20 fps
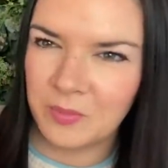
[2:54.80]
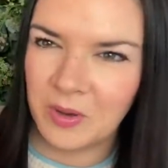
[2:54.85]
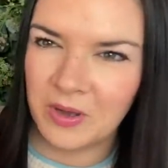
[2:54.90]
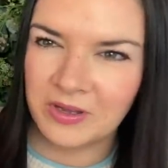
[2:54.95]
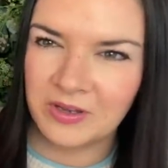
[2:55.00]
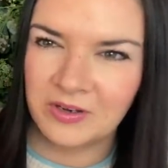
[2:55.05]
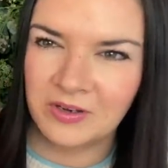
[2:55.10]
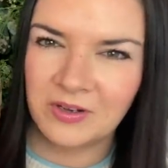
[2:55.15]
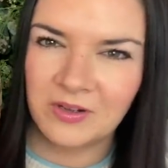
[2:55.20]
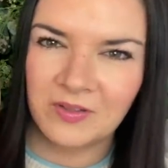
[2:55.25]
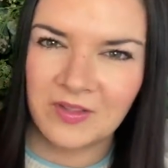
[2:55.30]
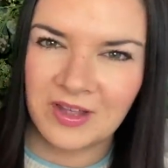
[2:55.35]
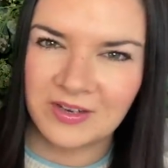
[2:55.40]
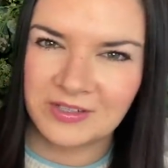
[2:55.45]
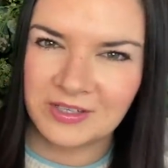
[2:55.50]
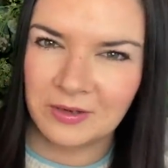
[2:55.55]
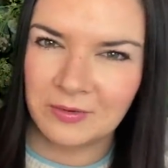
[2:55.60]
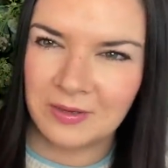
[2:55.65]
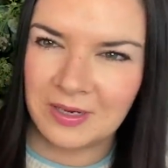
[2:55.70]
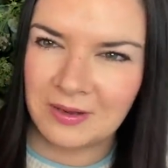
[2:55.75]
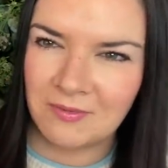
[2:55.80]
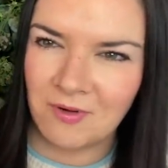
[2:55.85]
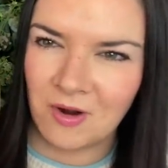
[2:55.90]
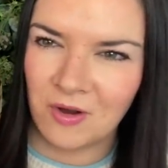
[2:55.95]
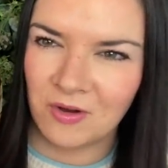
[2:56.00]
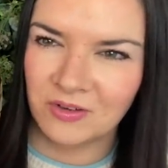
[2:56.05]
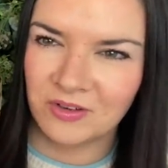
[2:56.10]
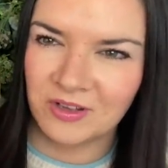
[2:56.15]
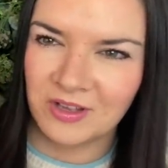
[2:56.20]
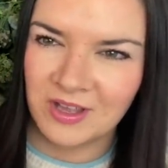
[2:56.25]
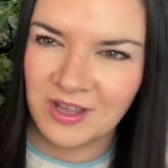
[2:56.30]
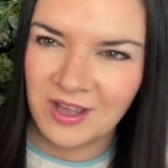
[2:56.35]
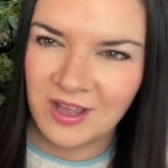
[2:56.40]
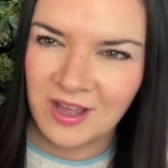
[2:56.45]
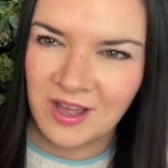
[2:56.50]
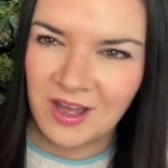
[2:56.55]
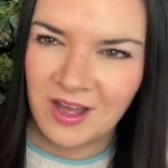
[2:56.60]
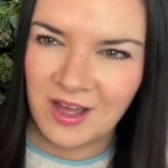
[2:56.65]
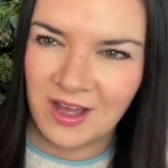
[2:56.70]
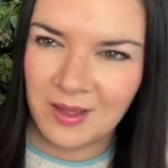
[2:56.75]
but I could have got that totally wrong.
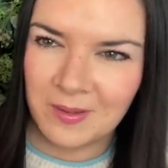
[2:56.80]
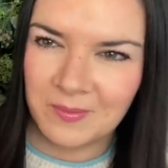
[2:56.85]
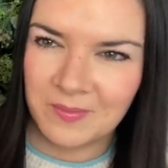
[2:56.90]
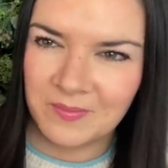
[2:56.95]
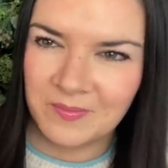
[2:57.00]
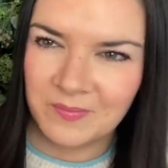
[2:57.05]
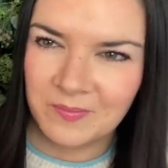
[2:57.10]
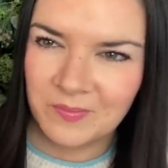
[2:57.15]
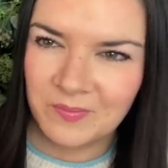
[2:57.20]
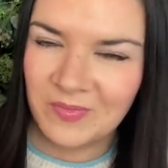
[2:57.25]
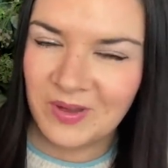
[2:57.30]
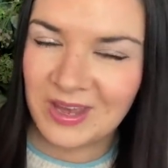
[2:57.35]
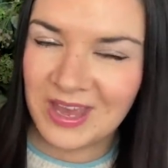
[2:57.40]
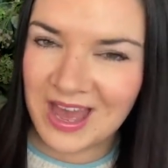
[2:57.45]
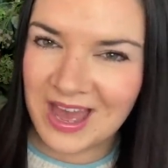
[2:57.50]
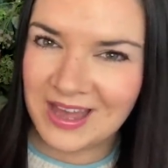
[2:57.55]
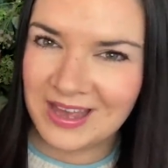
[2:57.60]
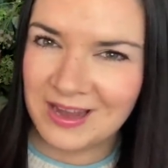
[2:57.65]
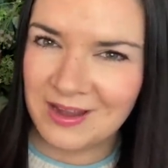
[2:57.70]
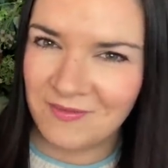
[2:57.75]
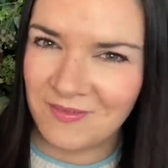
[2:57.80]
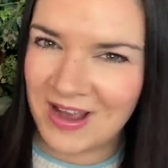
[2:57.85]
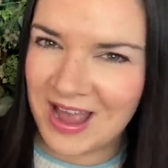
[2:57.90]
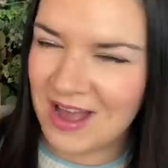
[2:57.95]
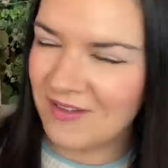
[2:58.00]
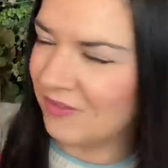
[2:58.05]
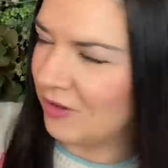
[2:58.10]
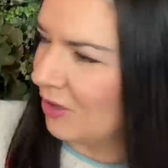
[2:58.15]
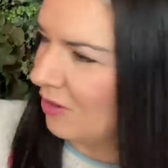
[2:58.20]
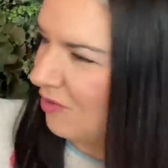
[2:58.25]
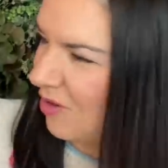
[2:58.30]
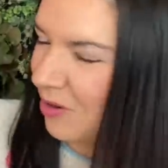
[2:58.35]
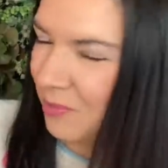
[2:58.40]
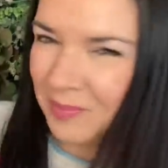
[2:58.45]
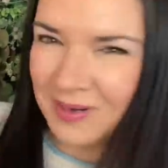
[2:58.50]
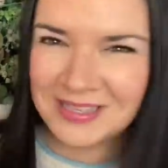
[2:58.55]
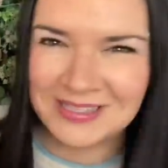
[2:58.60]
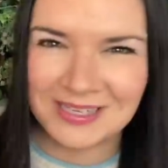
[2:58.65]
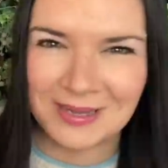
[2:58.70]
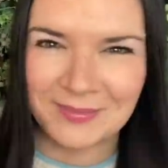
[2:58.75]
If I have got it wrong,
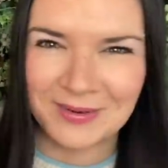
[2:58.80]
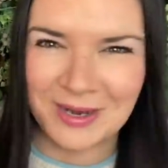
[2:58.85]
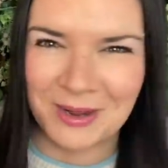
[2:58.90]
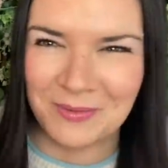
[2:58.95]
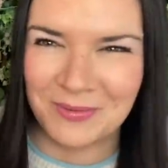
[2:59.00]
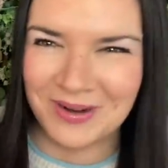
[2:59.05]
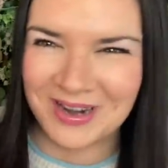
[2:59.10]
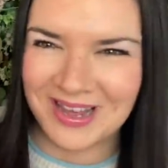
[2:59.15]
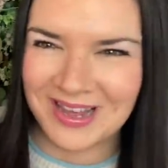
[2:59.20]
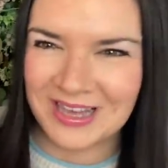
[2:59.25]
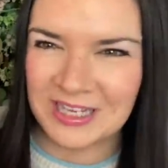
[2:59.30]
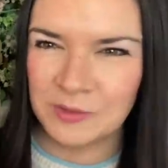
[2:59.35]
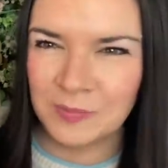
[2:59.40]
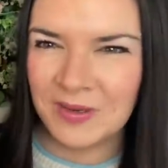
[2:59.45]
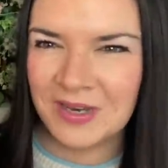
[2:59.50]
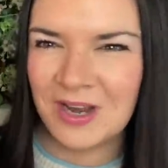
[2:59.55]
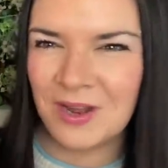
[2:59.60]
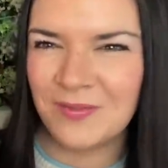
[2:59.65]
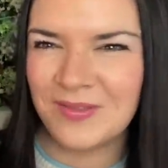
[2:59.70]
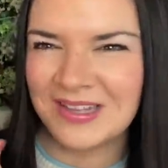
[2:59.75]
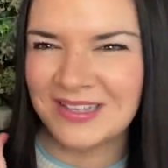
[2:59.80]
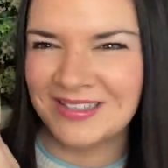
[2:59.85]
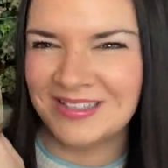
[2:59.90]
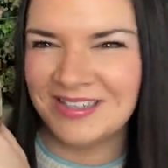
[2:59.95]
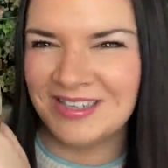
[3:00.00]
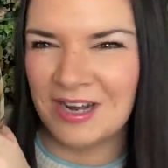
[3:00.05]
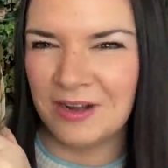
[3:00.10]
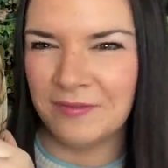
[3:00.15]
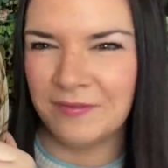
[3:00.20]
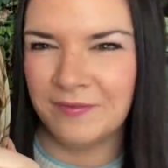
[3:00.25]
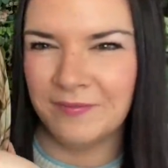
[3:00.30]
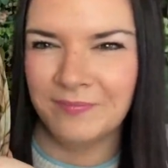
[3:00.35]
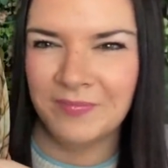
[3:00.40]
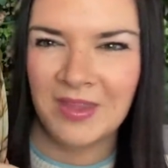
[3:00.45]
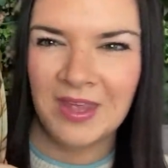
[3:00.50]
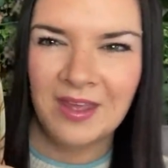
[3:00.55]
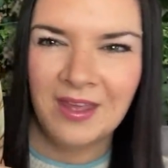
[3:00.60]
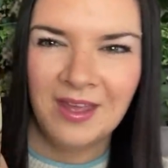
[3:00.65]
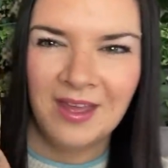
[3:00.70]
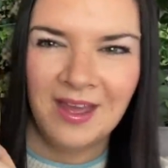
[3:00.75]
please let me know what it is. But you know, this stuff,
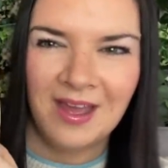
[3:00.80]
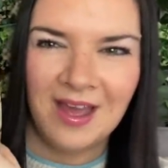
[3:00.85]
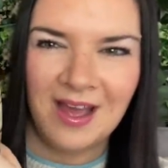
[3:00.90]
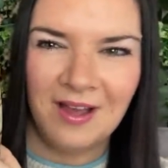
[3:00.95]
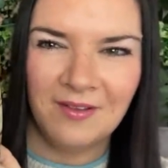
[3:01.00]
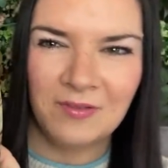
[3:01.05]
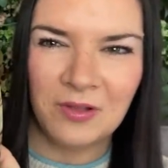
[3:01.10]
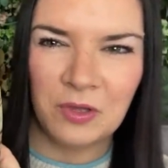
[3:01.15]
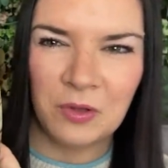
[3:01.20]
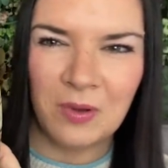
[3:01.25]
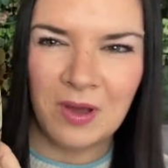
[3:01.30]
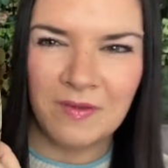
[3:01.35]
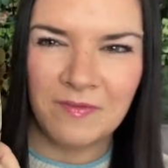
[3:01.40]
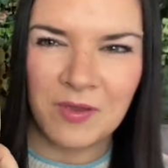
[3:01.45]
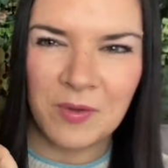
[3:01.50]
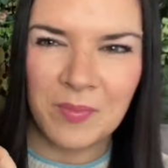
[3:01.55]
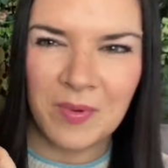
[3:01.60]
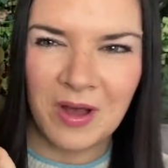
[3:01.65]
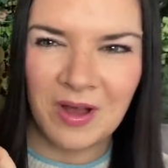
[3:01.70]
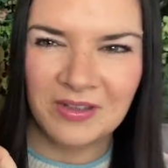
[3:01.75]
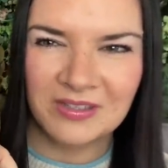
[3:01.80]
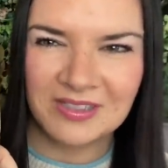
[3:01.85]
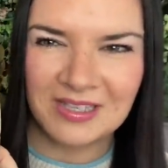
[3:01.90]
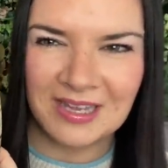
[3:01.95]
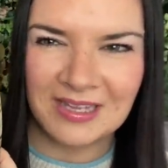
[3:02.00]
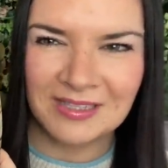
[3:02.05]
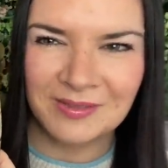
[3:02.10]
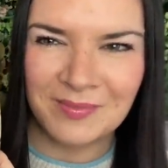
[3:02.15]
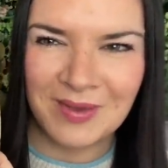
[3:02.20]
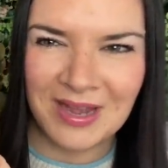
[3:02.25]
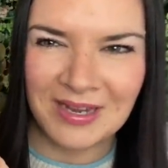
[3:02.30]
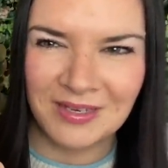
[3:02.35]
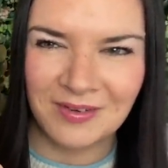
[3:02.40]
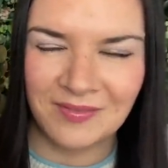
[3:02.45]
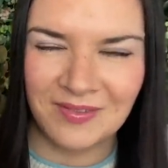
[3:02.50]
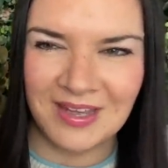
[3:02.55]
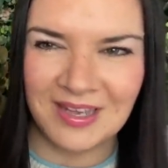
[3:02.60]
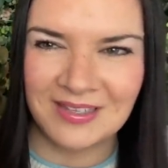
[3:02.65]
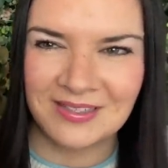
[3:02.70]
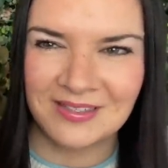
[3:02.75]
I've got quite a few baskets made of
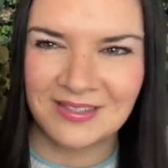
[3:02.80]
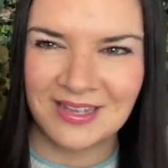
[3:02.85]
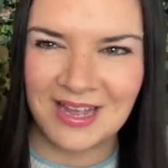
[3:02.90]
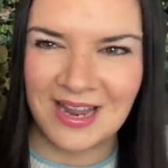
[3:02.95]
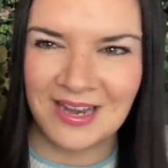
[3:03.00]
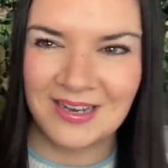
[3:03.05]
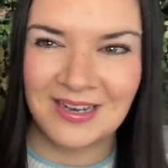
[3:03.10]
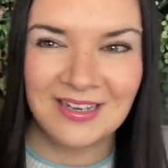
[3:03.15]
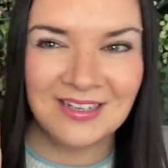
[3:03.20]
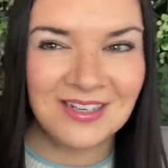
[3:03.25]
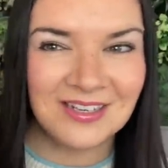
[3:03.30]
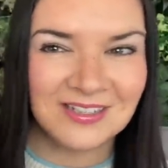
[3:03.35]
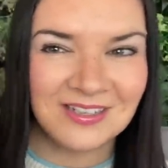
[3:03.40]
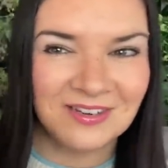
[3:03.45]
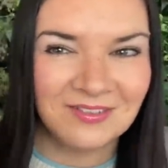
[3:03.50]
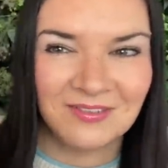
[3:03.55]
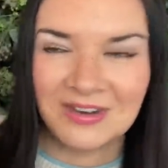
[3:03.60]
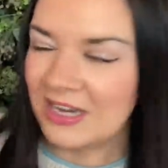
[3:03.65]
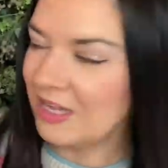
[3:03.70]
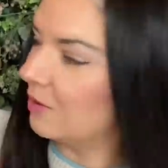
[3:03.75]
this, and it does look really